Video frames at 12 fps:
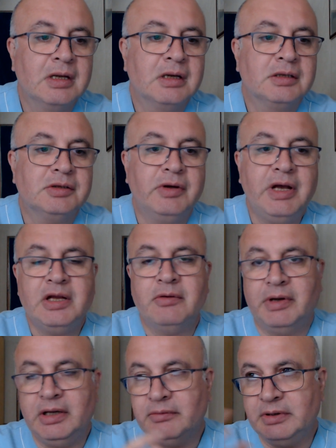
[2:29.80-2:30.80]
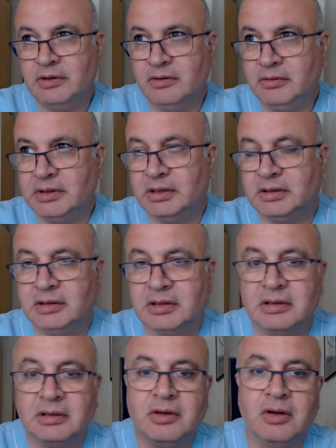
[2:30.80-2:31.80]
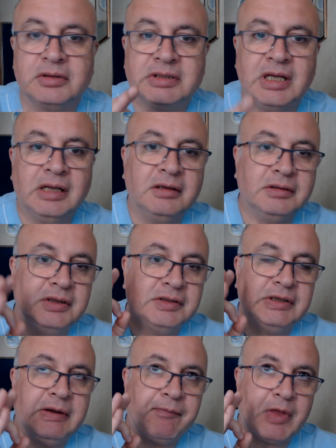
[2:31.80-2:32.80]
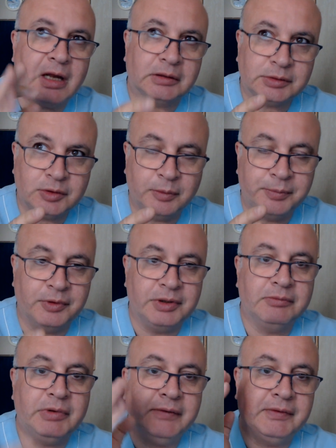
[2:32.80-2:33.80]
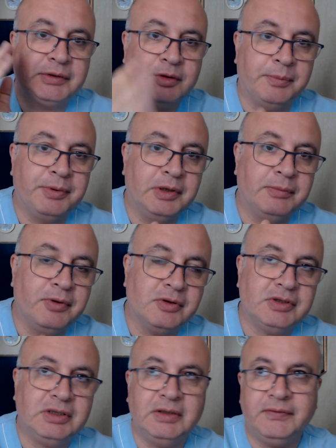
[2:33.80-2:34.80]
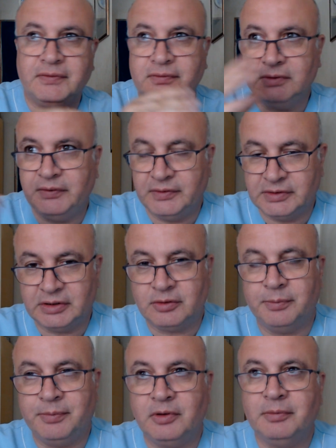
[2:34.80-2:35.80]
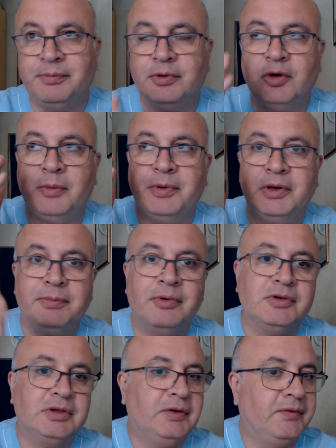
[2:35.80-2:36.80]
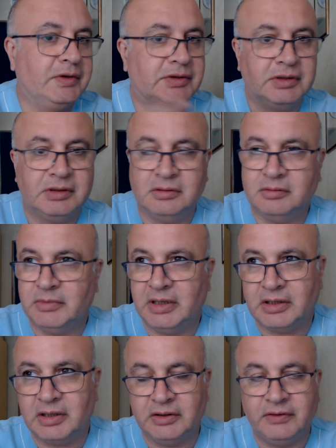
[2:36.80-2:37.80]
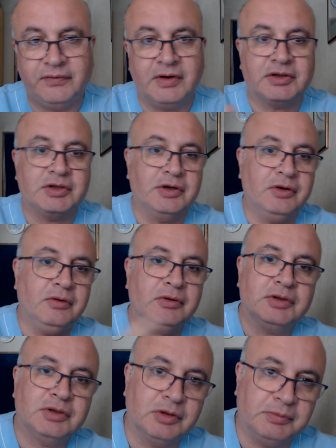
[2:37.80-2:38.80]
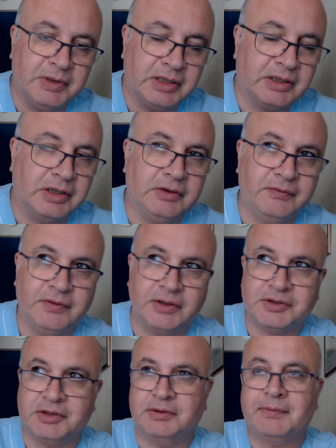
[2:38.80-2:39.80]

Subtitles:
So anyway, we know that the gold standard is a troponin. We have a troponin positive. If it's a troponin positive, it's a myocardial infarction. No, it's not myocardial infarction.